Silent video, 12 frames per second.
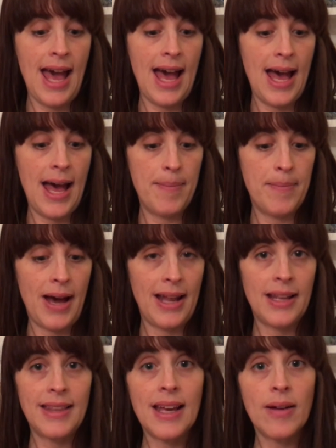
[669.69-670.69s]
And
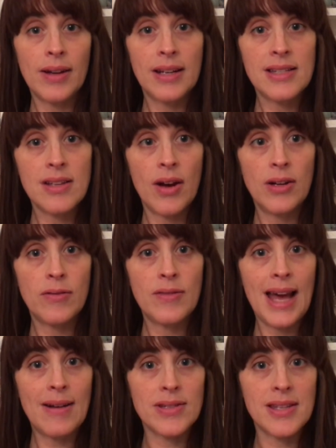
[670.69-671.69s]
I think I'm going to sign off
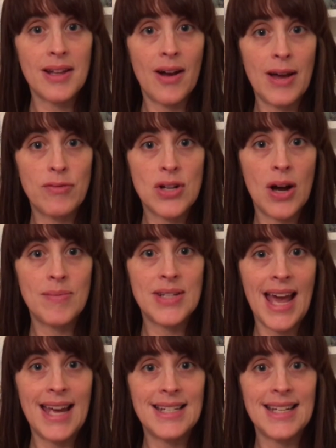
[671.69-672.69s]
now so that I have time
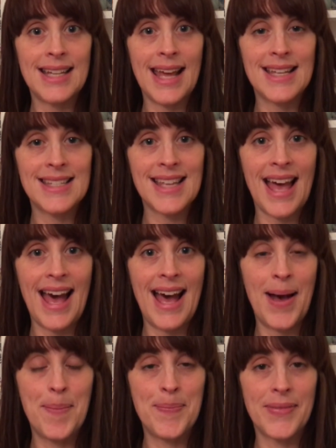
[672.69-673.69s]
to edit this
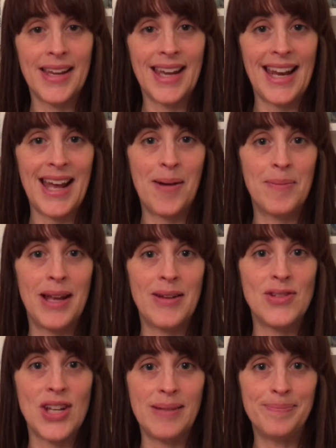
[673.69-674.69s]
and get it
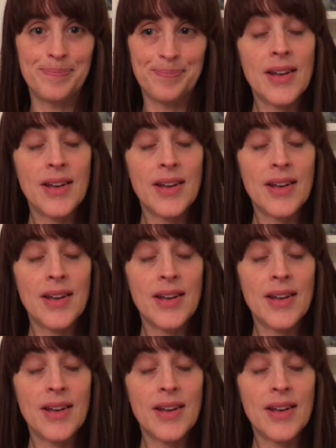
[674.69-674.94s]
uploading.